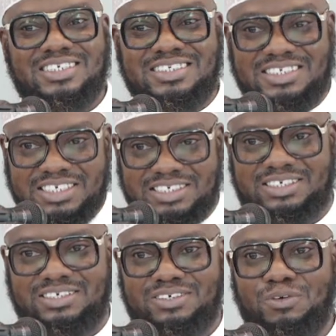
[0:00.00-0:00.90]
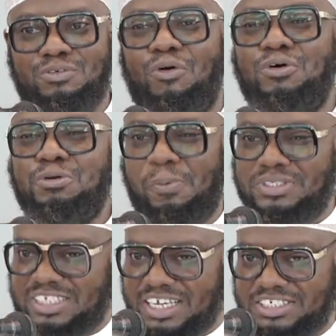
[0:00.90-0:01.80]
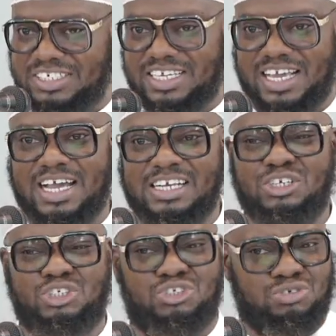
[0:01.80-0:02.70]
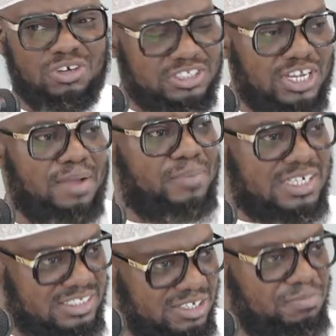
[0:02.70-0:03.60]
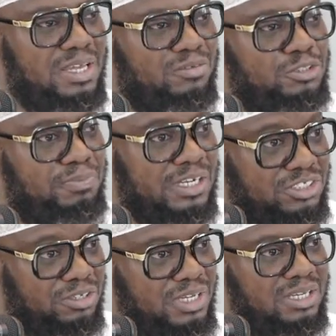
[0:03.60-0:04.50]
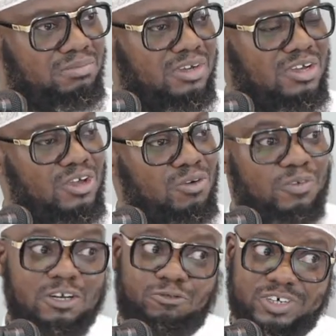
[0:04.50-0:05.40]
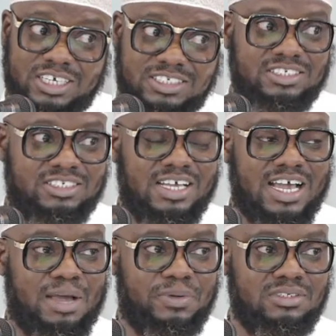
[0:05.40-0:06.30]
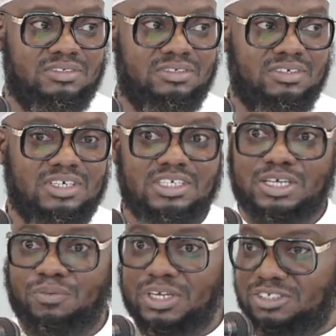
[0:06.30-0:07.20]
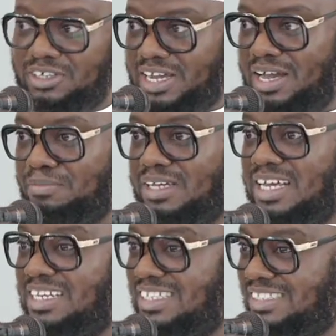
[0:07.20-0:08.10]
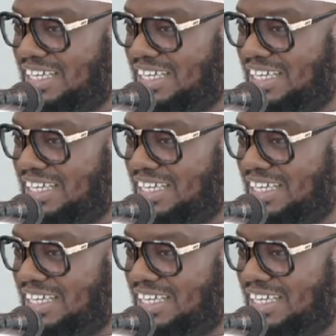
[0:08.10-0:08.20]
as-Siddiq, with all the protection he had, the strong time, Beni Tamim, because Beni Tamim when the first incident happened, they went to the Kaaba and they